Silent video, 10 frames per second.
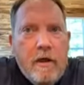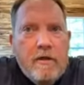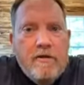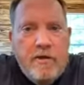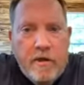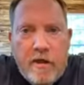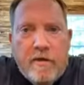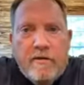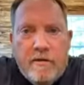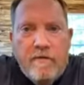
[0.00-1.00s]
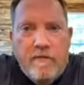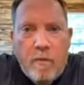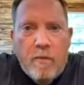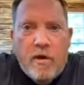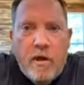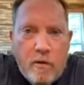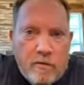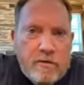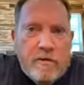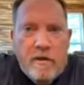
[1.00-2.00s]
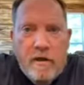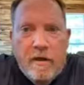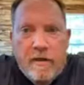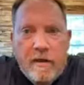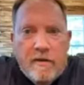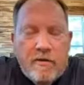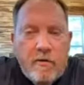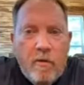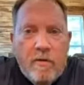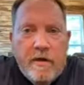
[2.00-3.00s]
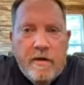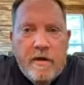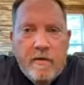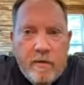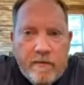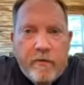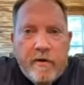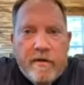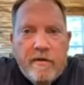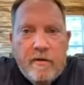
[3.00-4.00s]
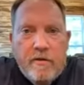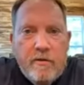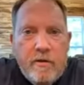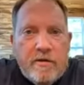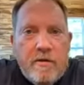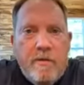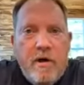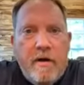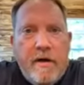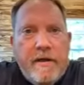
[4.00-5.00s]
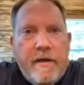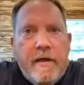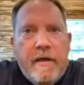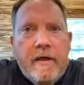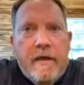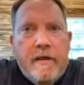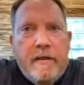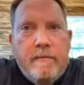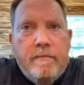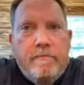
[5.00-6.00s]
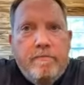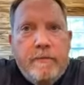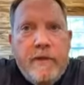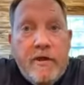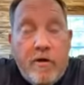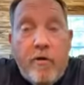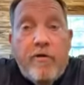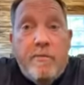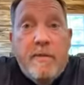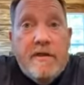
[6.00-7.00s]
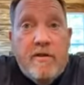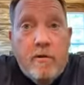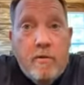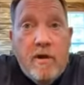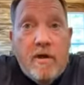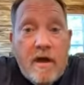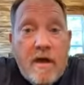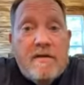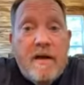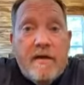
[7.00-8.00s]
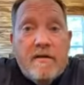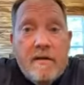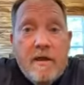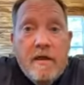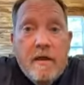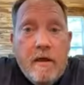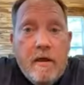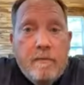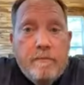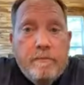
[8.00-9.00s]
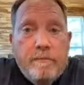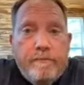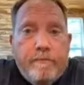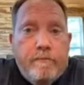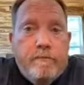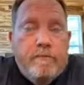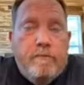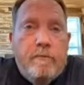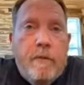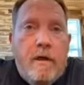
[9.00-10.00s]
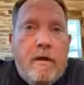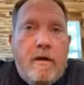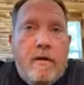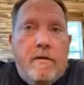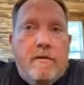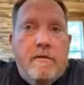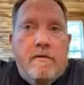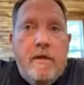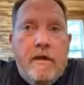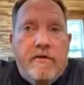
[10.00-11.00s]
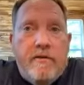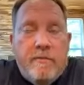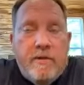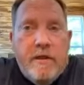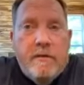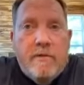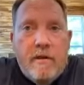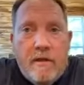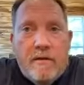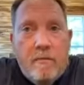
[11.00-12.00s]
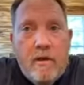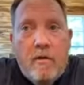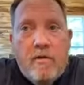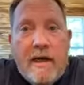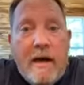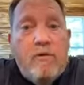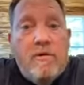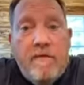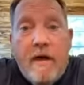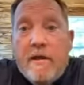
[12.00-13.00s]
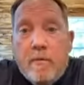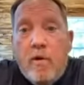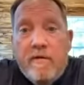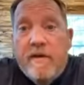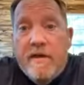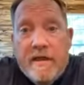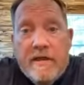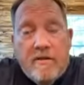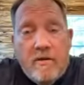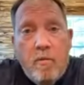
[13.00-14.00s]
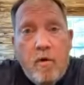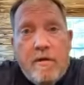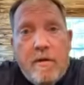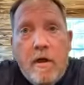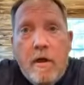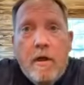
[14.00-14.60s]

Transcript: uh, judge, former coach uh, at Lakeshore, and, and, a referee in the USWRA, um, encouraged me to uh, contact um, uh, the leadership team to let them know that I was available if they needed someone,